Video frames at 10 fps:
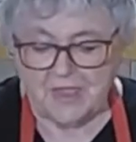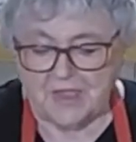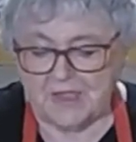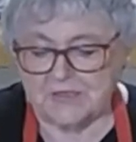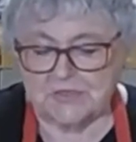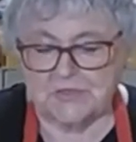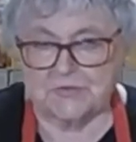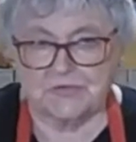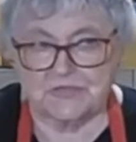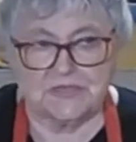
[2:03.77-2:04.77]
And you
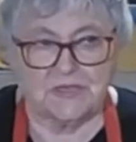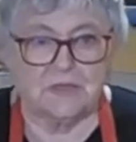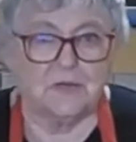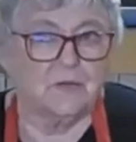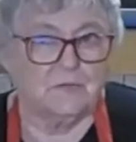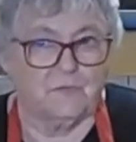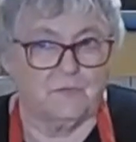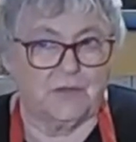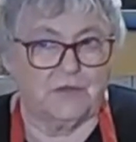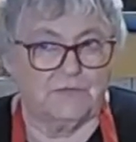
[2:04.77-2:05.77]
can tell
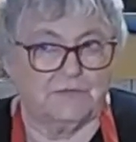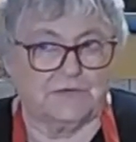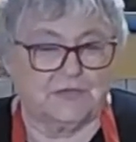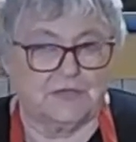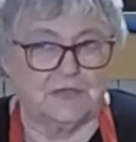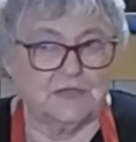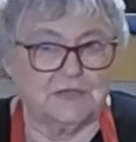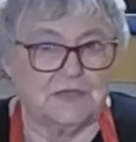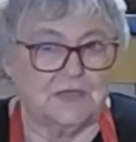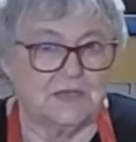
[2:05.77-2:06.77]
when you've got it in
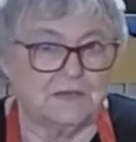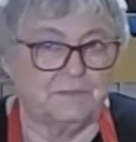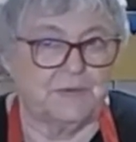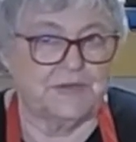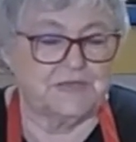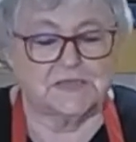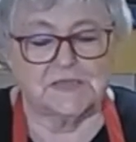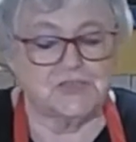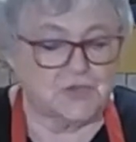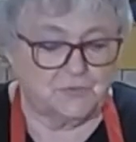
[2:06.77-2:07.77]
a split
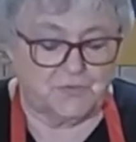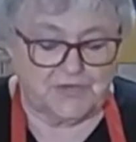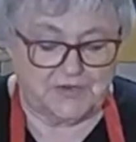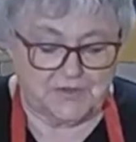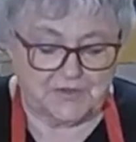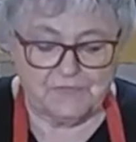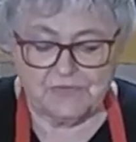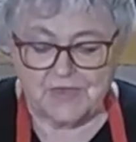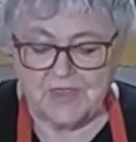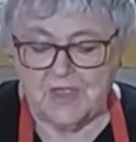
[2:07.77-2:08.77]
dish and when you haven't.
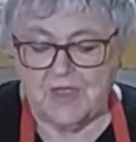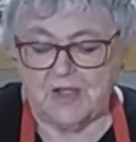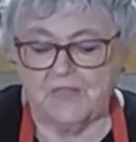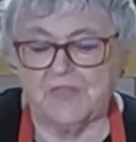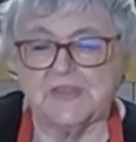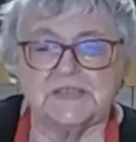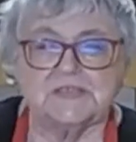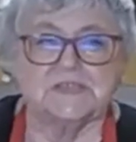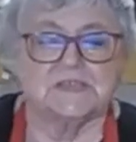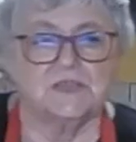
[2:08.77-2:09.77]
And this
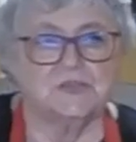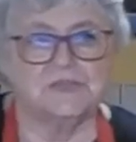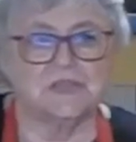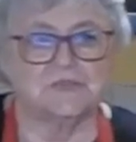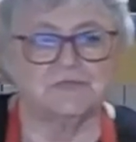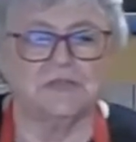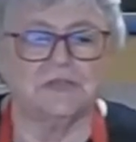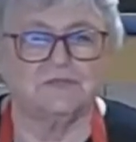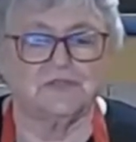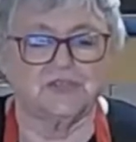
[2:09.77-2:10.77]
is using 3
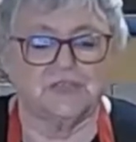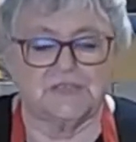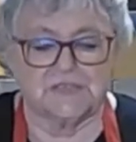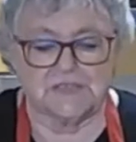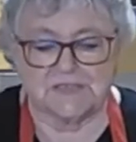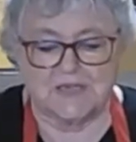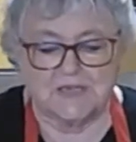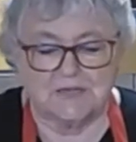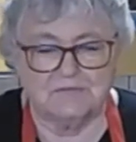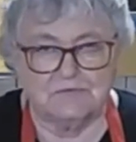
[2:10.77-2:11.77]
different cheeses, and
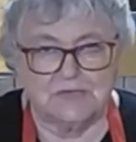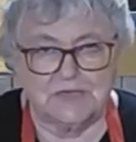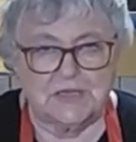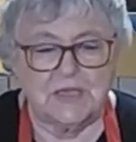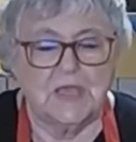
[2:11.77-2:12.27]
it really,